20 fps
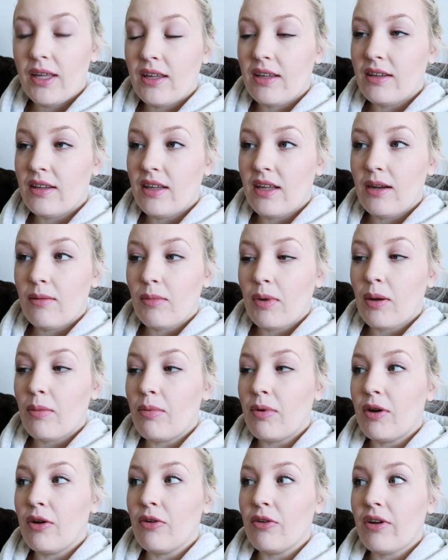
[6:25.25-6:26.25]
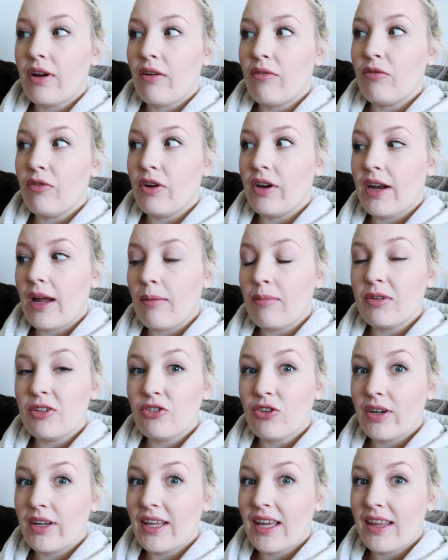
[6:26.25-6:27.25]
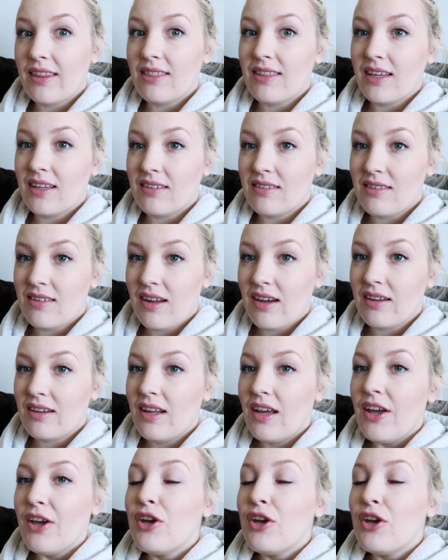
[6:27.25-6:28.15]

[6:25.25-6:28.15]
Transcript: And then I'm going to put her down for a nap and try to get things done.